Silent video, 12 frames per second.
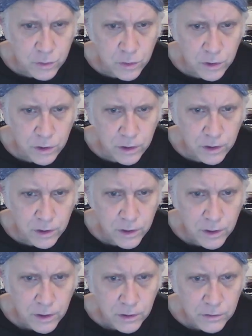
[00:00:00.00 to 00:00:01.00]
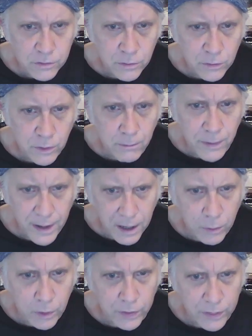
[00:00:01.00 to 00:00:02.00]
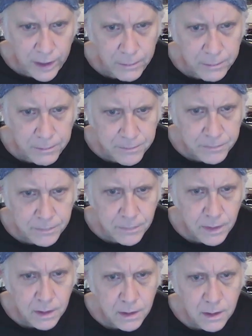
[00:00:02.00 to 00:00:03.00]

is sure to empower them.